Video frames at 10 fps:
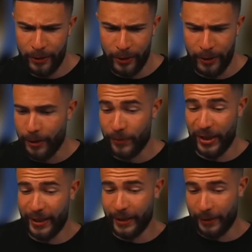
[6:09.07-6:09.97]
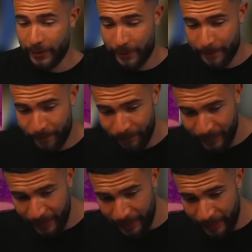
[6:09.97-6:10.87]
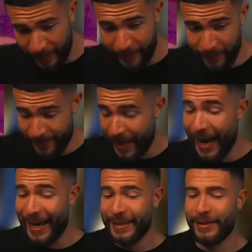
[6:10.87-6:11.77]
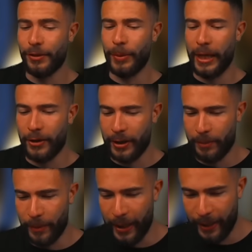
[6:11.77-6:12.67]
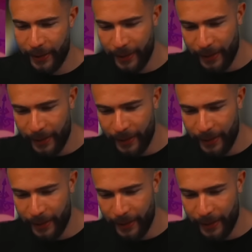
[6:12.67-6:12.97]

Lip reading: Okay, I'm taking this. Like, this has to be our comeback.